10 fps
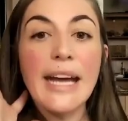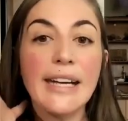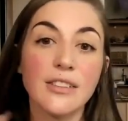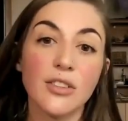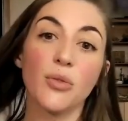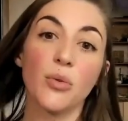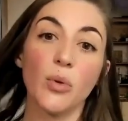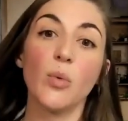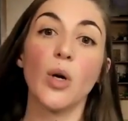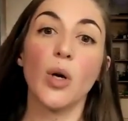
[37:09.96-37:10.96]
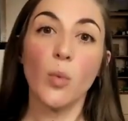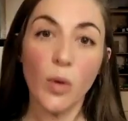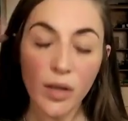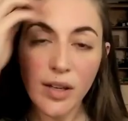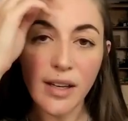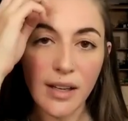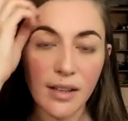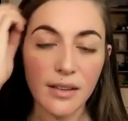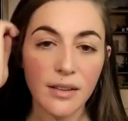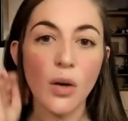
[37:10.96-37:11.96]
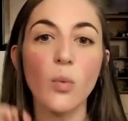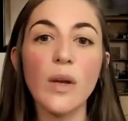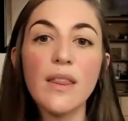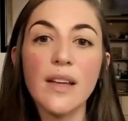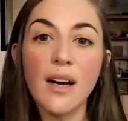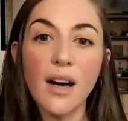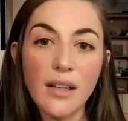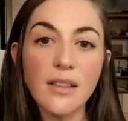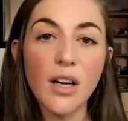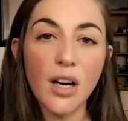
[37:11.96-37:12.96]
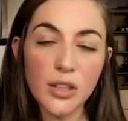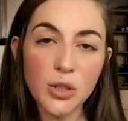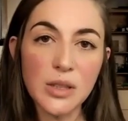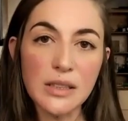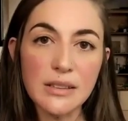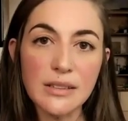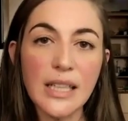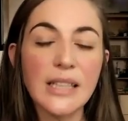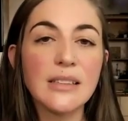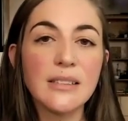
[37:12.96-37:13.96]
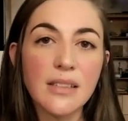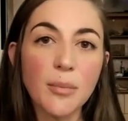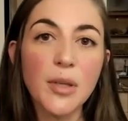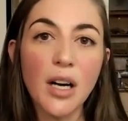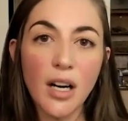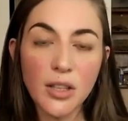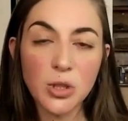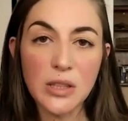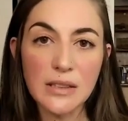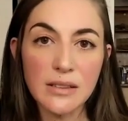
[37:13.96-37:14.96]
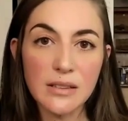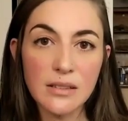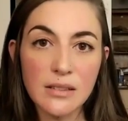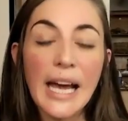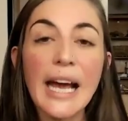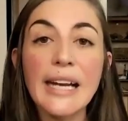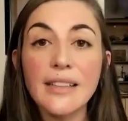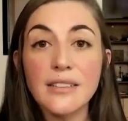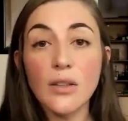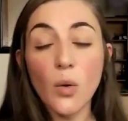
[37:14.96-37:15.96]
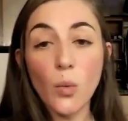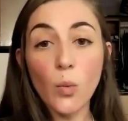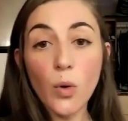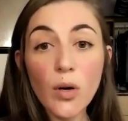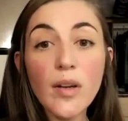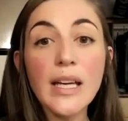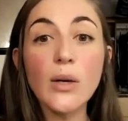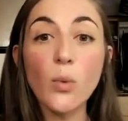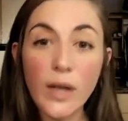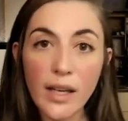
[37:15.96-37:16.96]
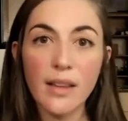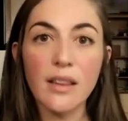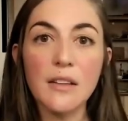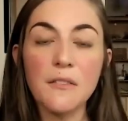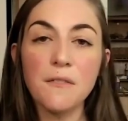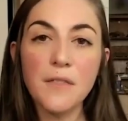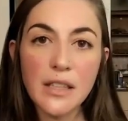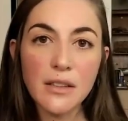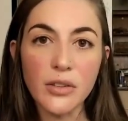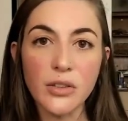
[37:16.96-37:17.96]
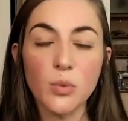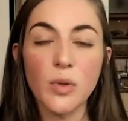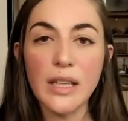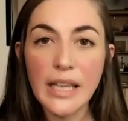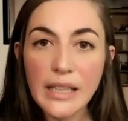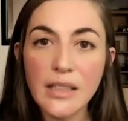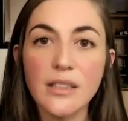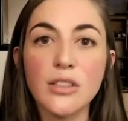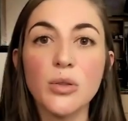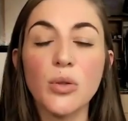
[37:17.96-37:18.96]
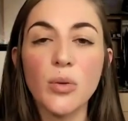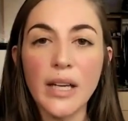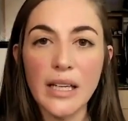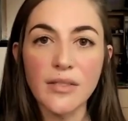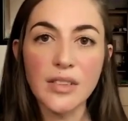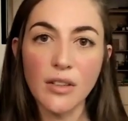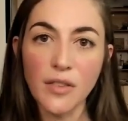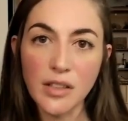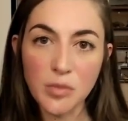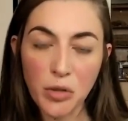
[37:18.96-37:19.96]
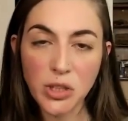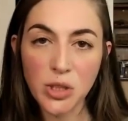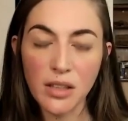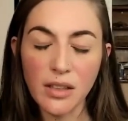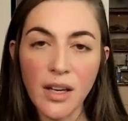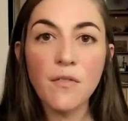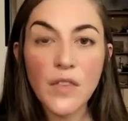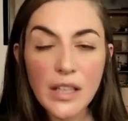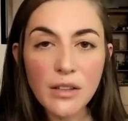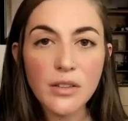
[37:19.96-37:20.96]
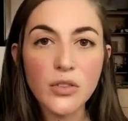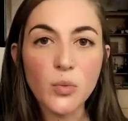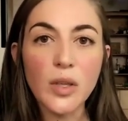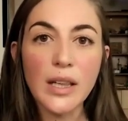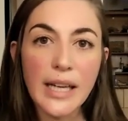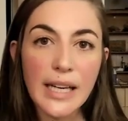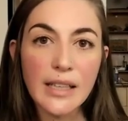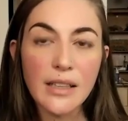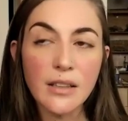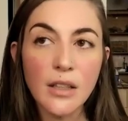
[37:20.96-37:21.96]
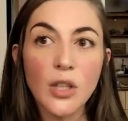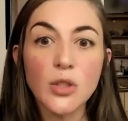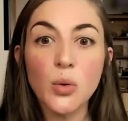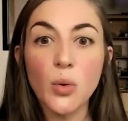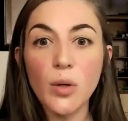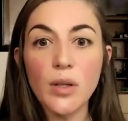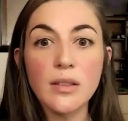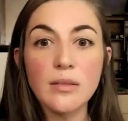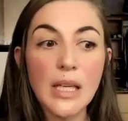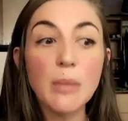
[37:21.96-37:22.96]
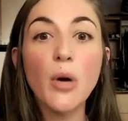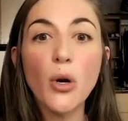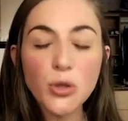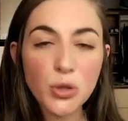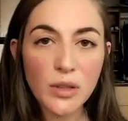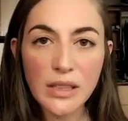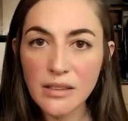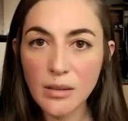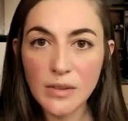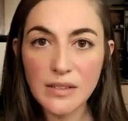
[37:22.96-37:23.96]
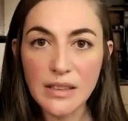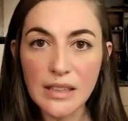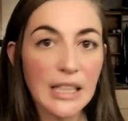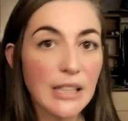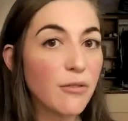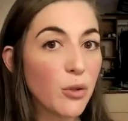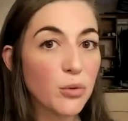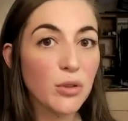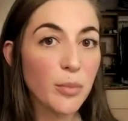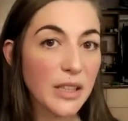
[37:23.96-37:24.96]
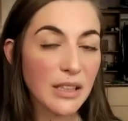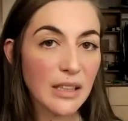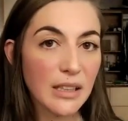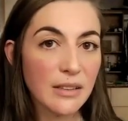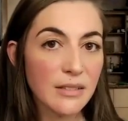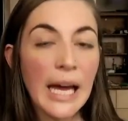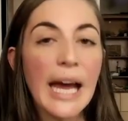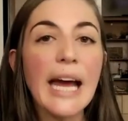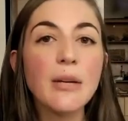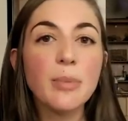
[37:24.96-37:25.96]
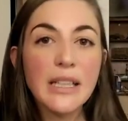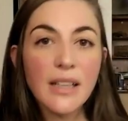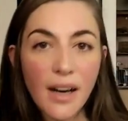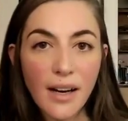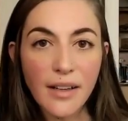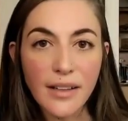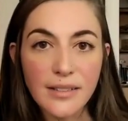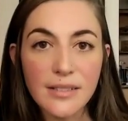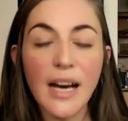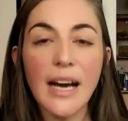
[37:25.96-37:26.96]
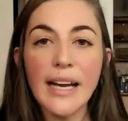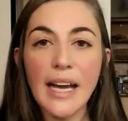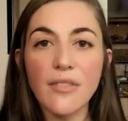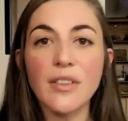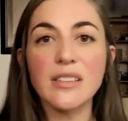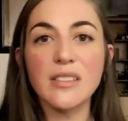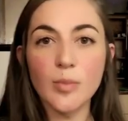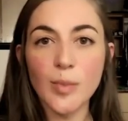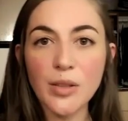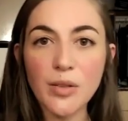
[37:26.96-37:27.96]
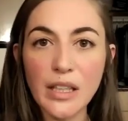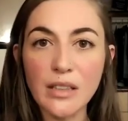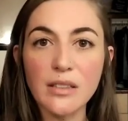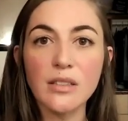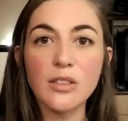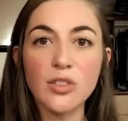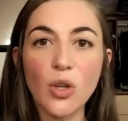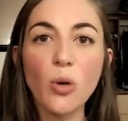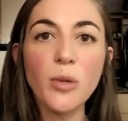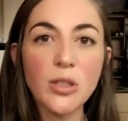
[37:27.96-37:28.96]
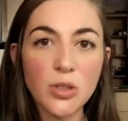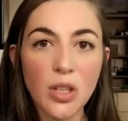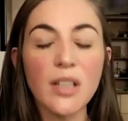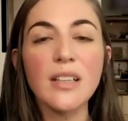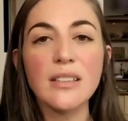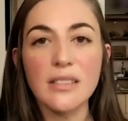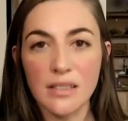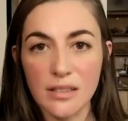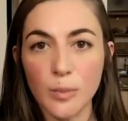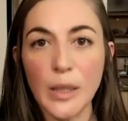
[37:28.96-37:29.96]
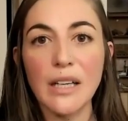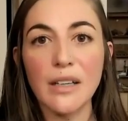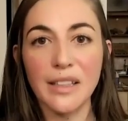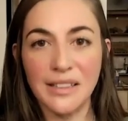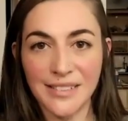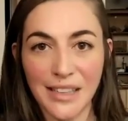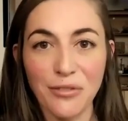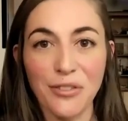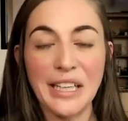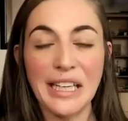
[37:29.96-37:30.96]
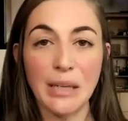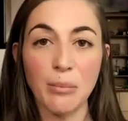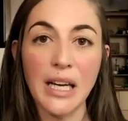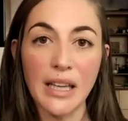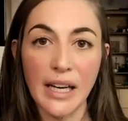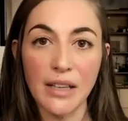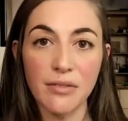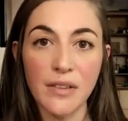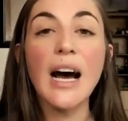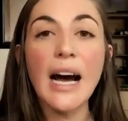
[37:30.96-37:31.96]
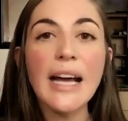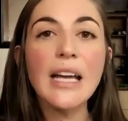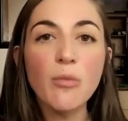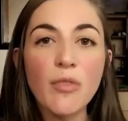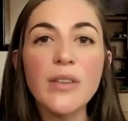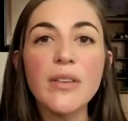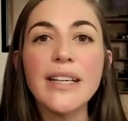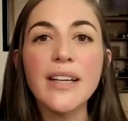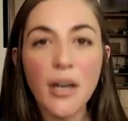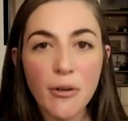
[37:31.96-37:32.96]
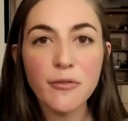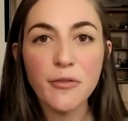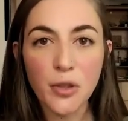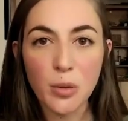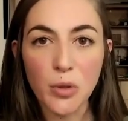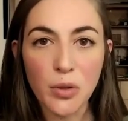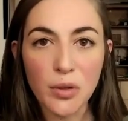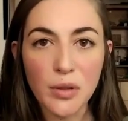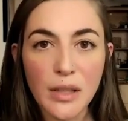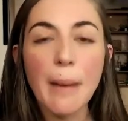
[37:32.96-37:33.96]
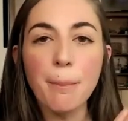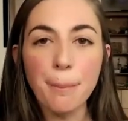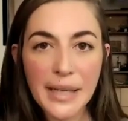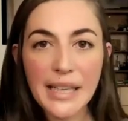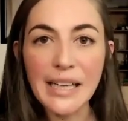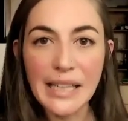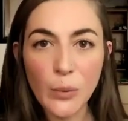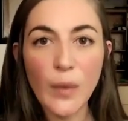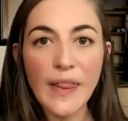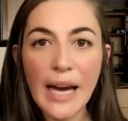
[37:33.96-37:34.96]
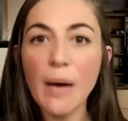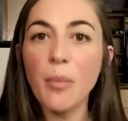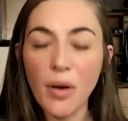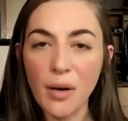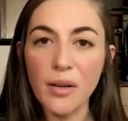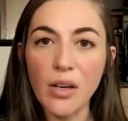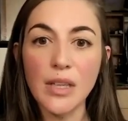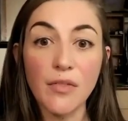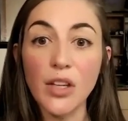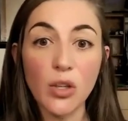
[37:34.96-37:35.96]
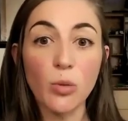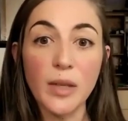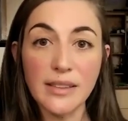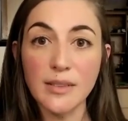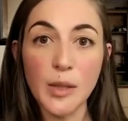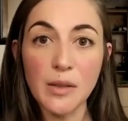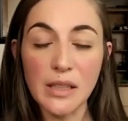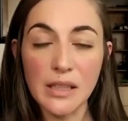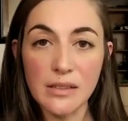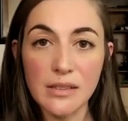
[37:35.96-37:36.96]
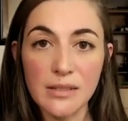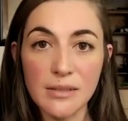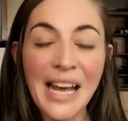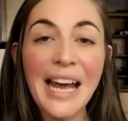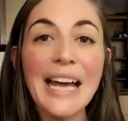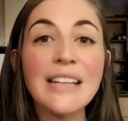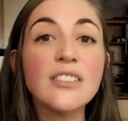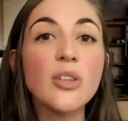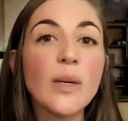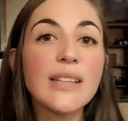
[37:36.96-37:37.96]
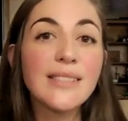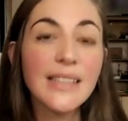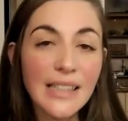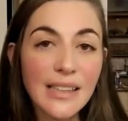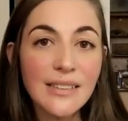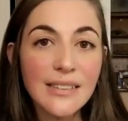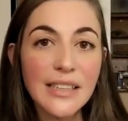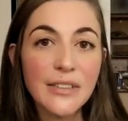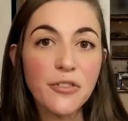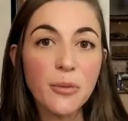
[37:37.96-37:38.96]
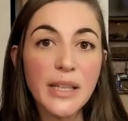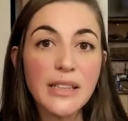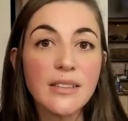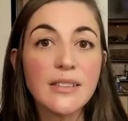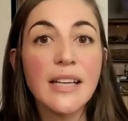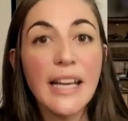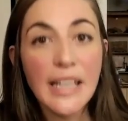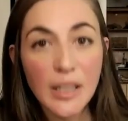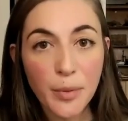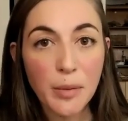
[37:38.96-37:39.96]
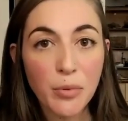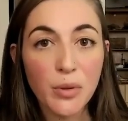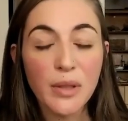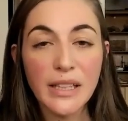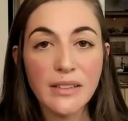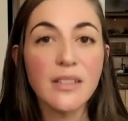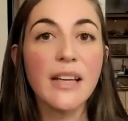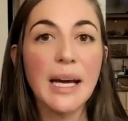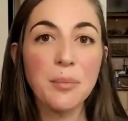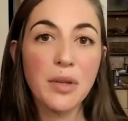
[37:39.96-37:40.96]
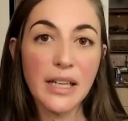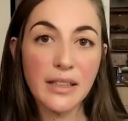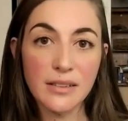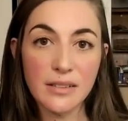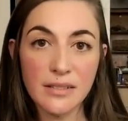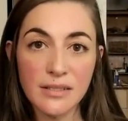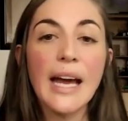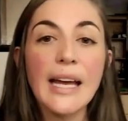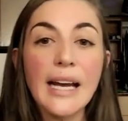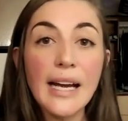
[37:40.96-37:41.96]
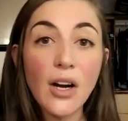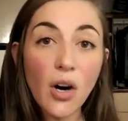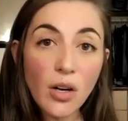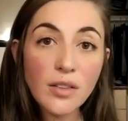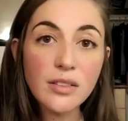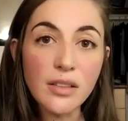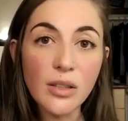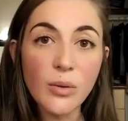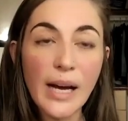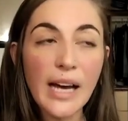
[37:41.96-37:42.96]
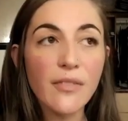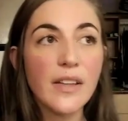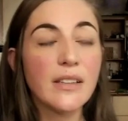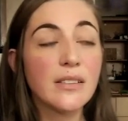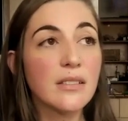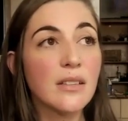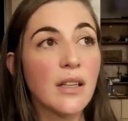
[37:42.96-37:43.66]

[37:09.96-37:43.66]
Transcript: It's through working with the unconscious and subconscious. And it's working with fears related to creative self-expression, fears related toward emotional intimacy and vulnerability. And because I have experienced so much darkness and despair and suffering in my life, I am very comfortable being with that part of the human experience. And so it's easy for me to take people into that place. And I also have this